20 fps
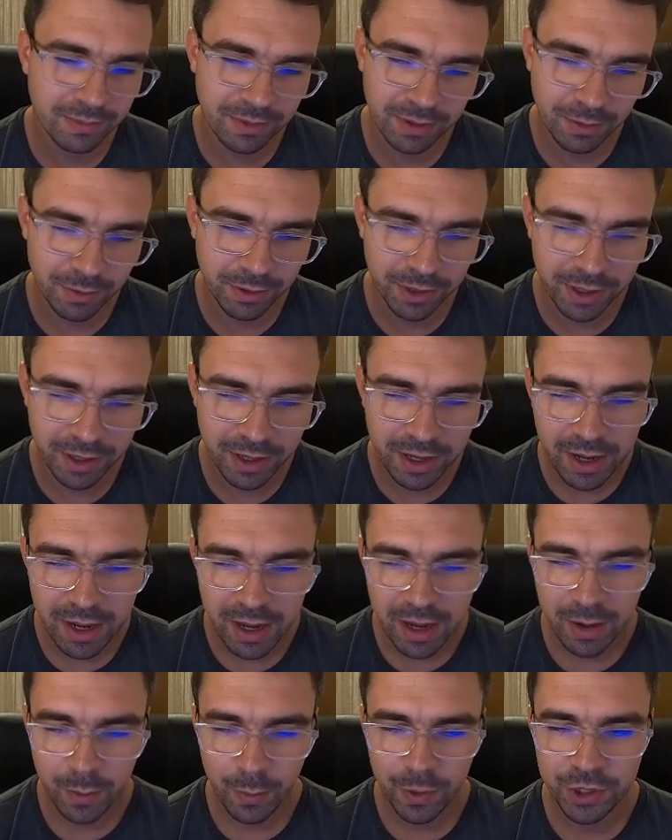Don't worry.
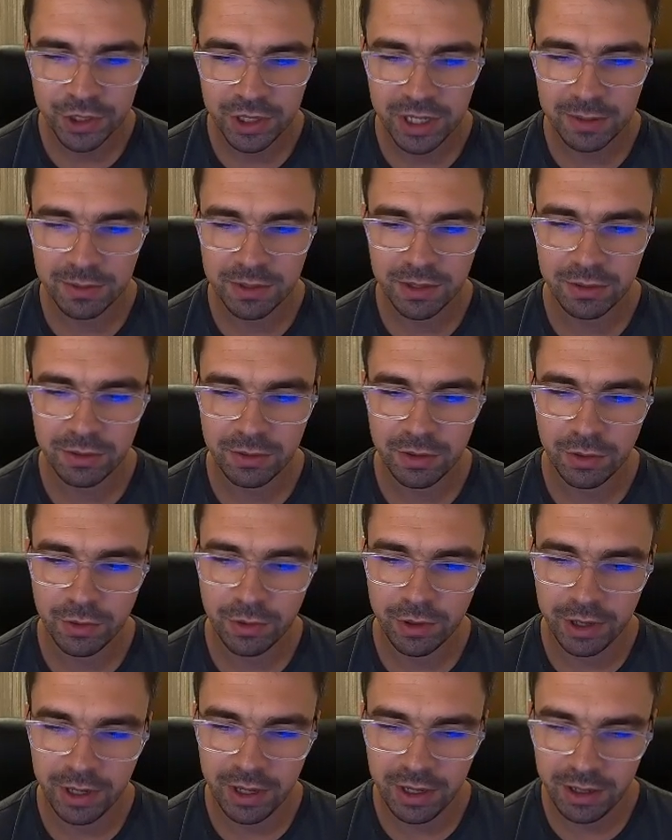Which time zone
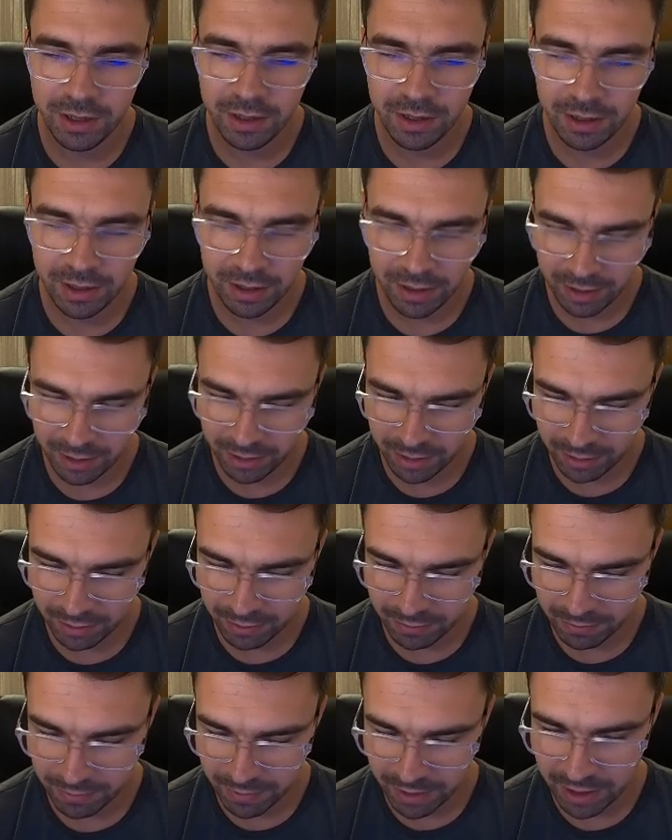you're in?
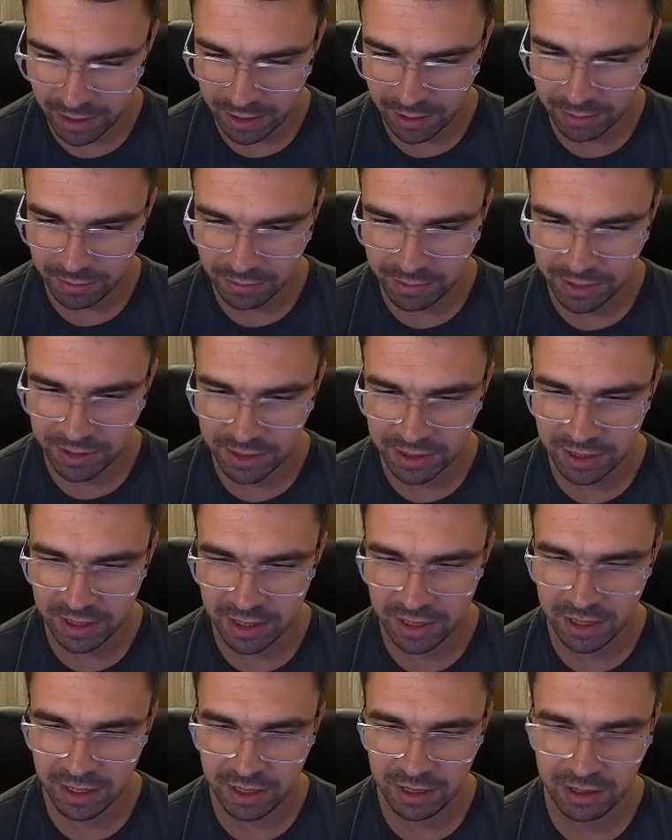I'll
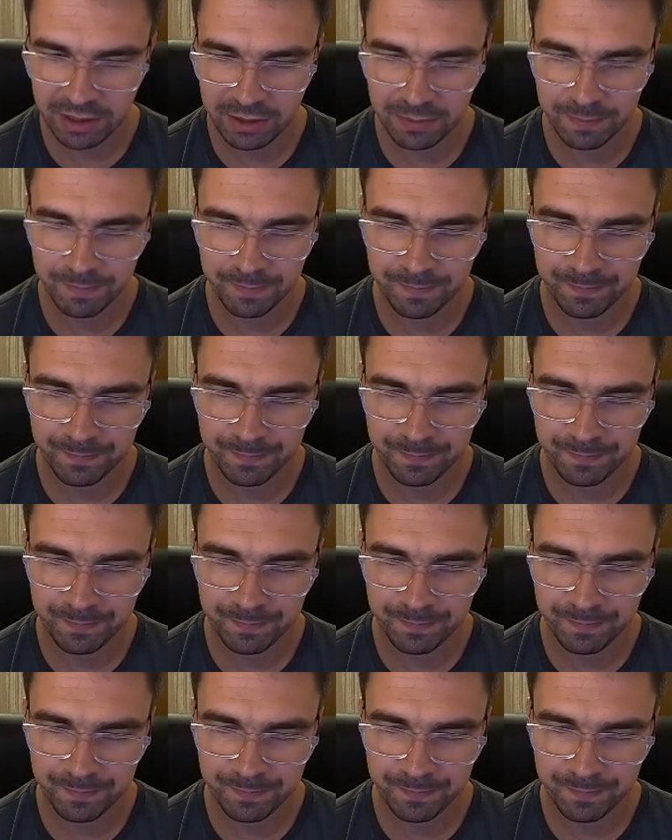say,